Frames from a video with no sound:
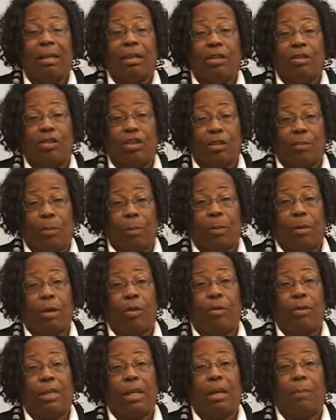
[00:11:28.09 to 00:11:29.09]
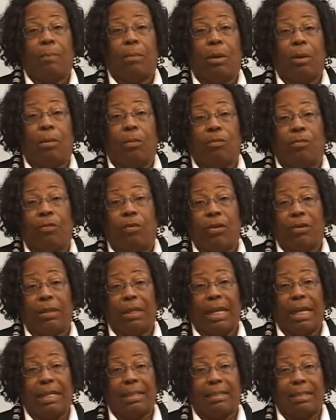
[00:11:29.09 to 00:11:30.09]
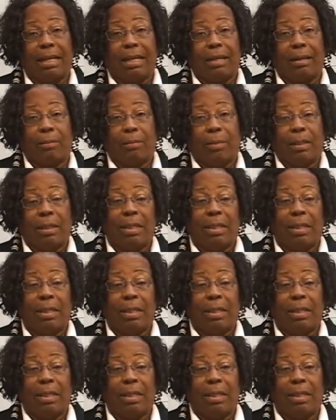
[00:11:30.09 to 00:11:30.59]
just preparing them for the exam.